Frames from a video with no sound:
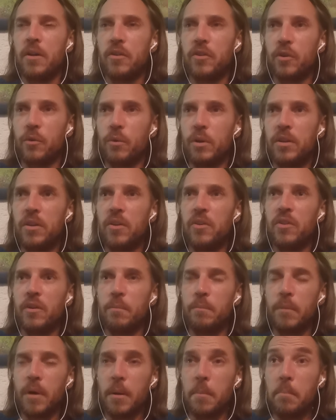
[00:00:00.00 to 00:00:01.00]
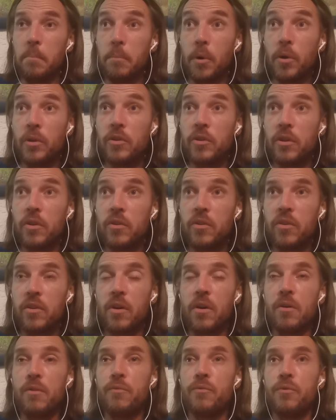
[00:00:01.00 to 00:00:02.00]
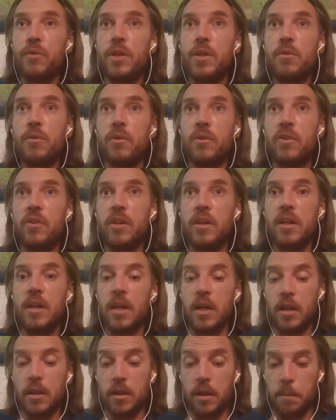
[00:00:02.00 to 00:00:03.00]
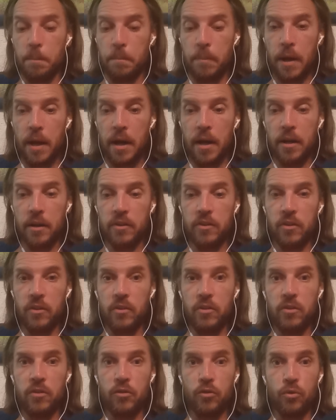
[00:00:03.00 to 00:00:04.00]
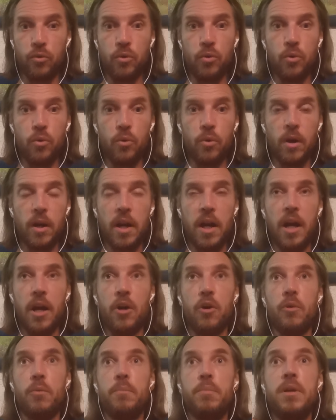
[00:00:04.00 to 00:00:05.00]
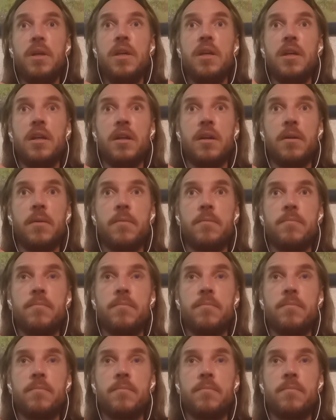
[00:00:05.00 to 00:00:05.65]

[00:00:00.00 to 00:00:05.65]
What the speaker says: So with this abundance of frequency that passes through our being,